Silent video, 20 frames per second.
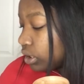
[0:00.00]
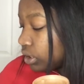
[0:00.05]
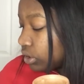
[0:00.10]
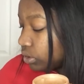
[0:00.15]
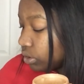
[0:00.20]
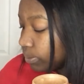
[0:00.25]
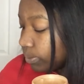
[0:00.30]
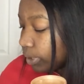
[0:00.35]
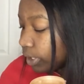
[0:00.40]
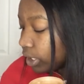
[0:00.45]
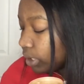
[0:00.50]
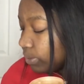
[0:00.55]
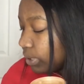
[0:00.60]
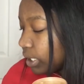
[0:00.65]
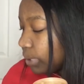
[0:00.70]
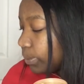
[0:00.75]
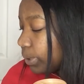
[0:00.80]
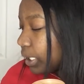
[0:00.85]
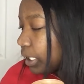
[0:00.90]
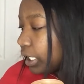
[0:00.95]
So I'm gonna be
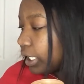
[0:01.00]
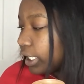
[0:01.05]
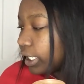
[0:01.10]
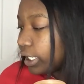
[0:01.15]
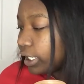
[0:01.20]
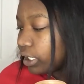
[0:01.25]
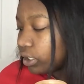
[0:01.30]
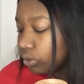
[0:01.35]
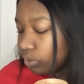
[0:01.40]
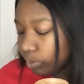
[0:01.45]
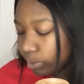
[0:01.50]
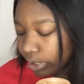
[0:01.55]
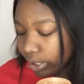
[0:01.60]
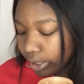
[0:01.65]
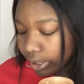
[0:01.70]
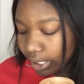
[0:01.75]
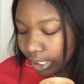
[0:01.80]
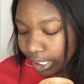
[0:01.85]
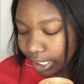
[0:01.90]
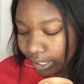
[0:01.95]
applying it
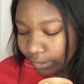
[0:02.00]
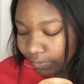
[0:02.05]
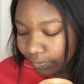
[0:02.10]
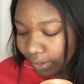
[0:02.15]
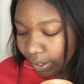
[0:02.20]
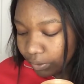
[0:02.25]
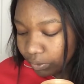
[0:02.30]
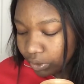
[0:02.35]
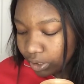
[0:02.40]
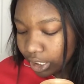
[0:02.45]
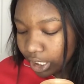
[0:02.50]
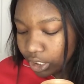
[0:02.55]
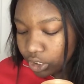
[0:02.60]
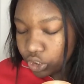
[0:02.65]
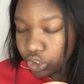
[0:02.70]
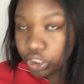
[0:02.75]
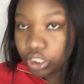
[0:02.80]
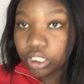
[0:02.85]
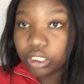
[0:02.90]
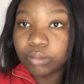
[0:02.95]
with a
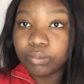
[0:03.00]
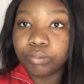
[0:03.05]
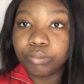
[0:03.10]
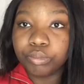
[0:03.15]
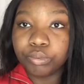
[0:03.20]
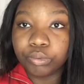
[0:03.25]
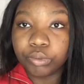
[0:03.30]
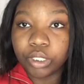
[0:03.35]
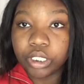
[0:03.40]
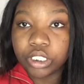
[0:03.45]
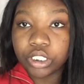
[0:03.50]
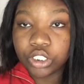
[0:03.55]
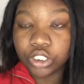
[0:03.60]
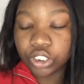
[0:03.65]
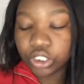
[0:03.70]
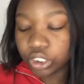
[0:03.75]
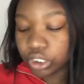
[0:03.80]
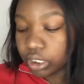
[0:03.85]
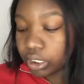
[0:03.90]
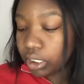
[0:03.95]
foundation
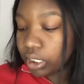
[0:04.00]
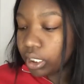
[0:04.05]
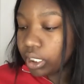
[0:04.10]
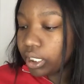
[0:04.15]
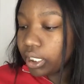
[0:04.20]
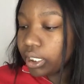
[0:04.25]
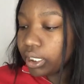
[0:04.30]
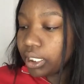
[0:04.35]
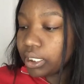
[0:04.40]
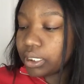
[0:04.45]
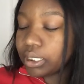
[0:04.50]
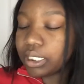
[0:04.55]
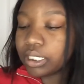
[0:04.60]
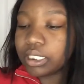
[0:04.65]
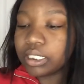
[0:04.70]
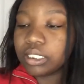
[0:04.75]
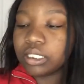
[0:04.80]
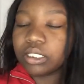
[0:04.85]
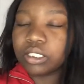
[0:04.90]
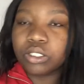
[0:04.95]
brush. This
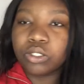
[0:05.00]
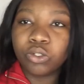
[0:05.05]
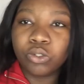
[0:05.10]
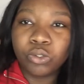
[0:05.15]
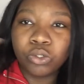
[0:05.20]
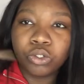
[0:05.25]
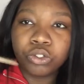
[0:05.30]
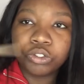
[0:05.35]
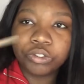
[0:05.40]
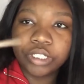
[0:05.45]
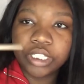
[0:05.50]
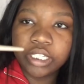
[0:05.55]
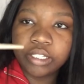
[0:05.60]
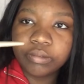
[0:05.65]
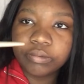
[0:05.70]
is Glory.